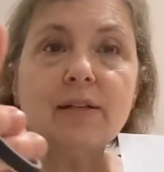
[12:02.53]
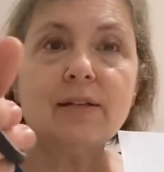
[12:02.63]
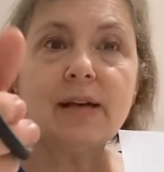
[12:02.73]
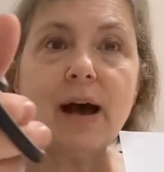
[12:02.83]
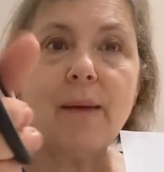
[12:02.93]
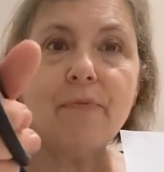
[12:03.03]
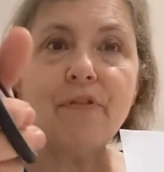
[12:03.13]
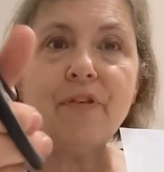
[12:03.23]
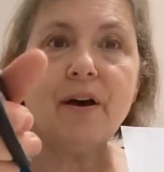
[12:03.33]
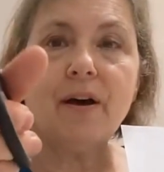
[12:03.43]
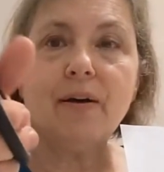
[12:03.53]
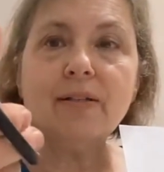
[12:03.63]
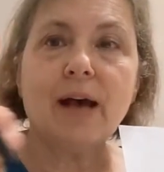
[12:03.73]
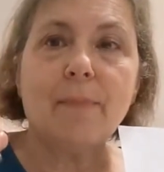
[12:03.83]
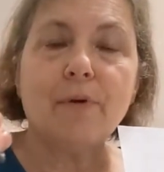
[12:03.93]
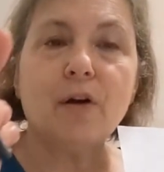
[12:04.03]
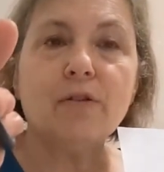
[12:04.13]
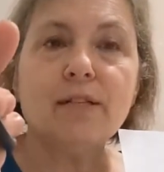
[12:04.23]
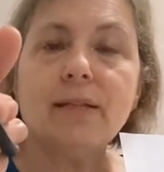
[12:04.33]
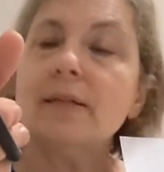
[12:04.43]
Top
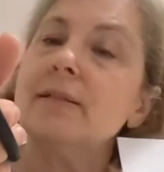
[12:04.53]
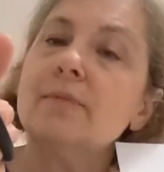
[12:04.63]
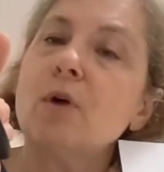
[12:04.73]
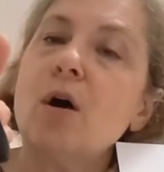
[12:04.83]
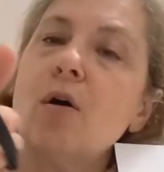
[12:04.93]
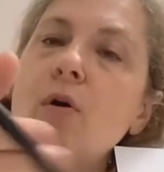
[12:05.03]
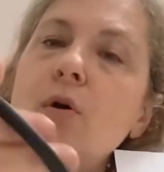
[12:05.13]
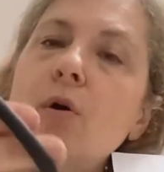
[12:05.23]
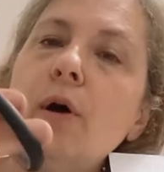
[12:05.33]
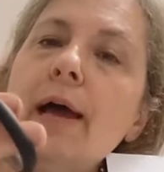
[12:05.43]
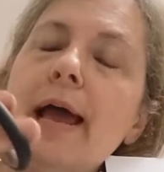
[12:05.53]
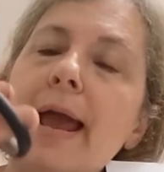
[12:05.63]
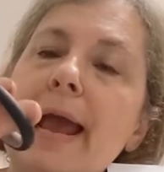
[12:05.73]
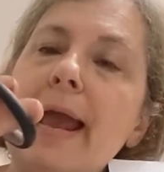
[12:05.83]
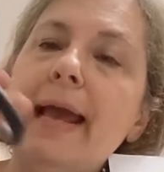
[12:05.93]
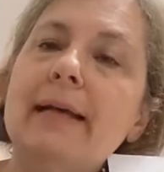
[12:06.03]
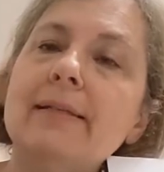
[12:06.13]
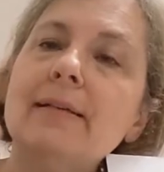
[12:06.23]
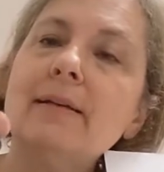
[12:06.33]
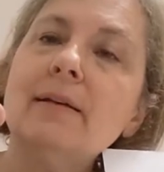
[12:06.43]
goes in the small hole,
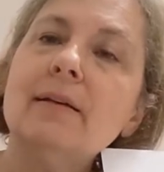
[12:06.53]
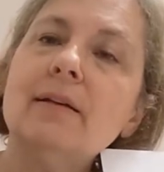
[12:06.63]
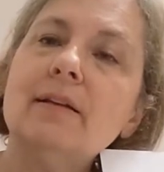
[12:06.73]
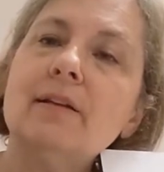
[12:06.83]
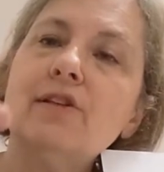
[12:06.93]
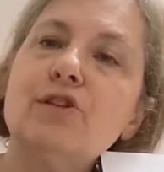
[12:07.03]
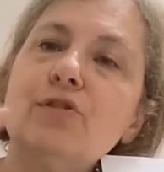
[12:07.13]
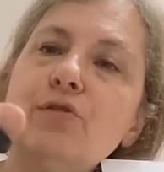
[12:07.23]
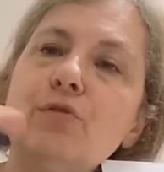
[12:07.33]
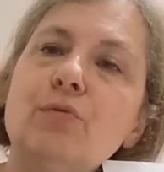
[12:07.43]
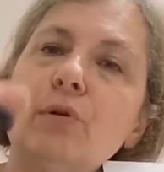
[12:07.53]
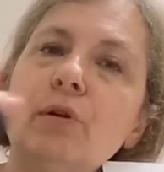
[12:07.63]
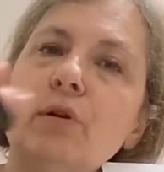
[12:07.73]
and the two